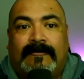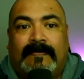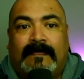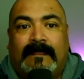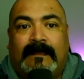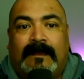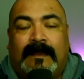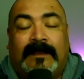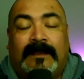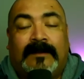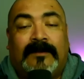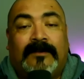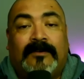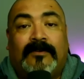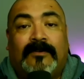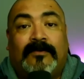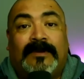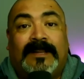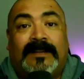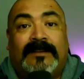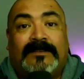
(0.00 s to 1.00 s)
I don't know
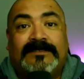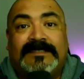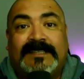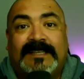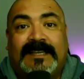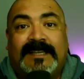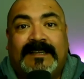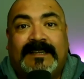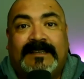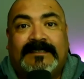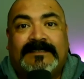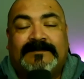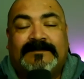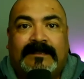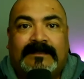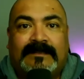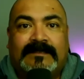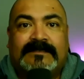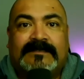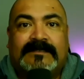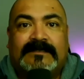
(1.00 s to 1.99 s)
what else He has,
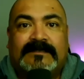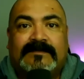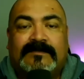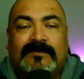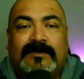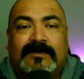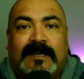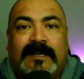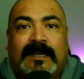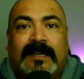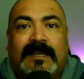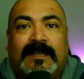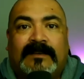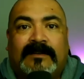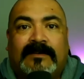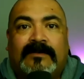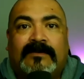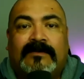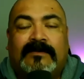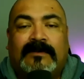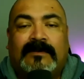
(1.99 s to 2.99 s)
but this is what I
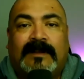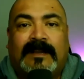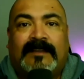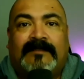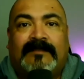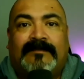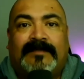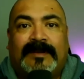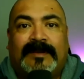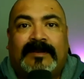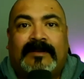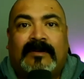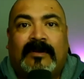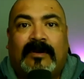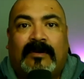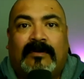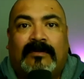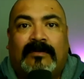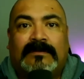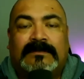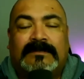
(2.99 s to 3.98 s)
know I've been
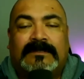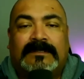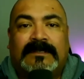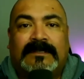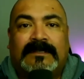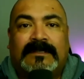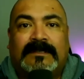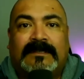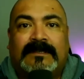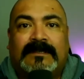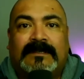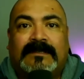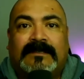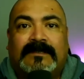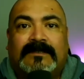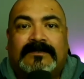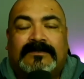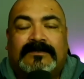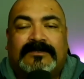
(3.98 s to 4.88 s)
called to